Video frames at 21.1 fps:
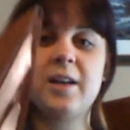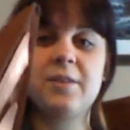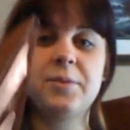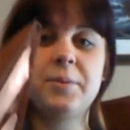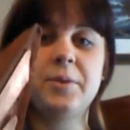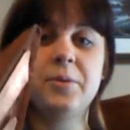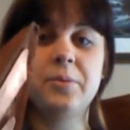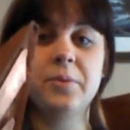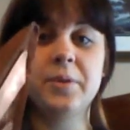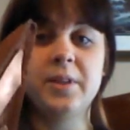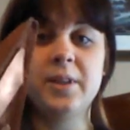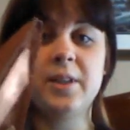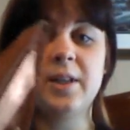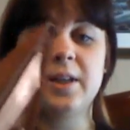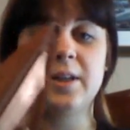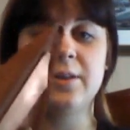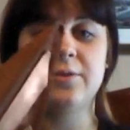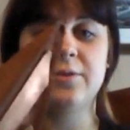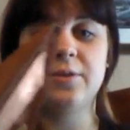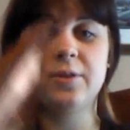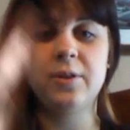you have to be really
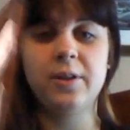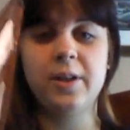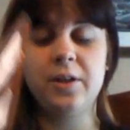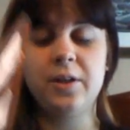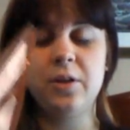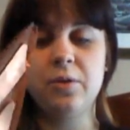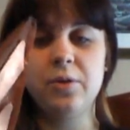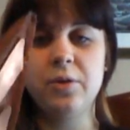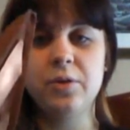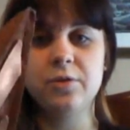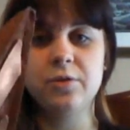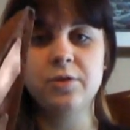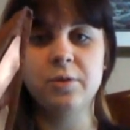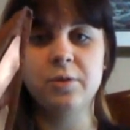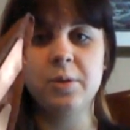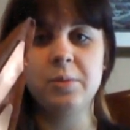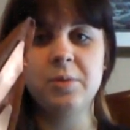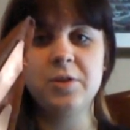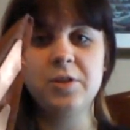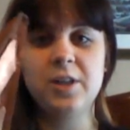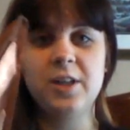careful and know your
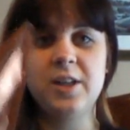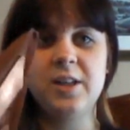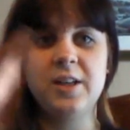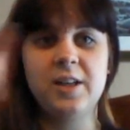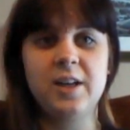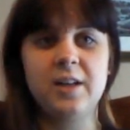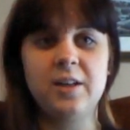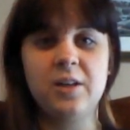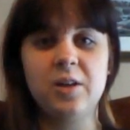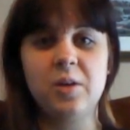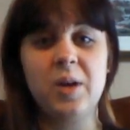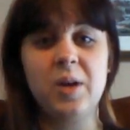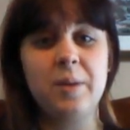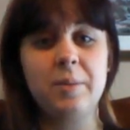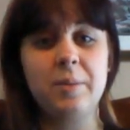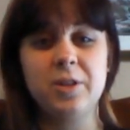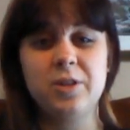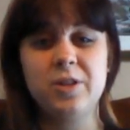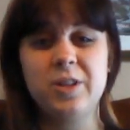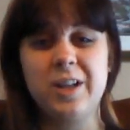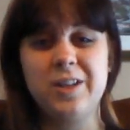sewing machine and know how
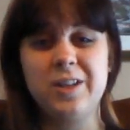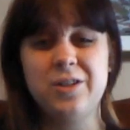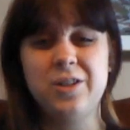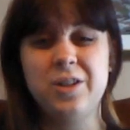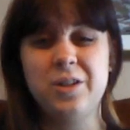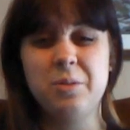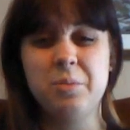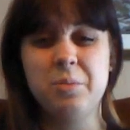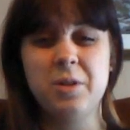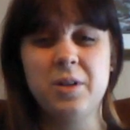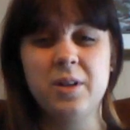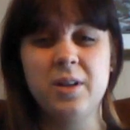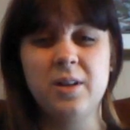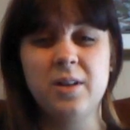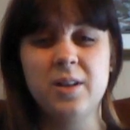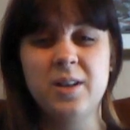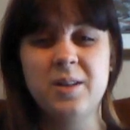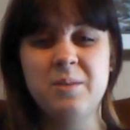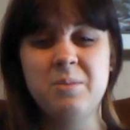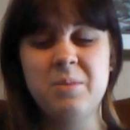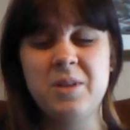much tension you're putting
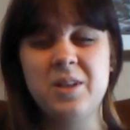on it,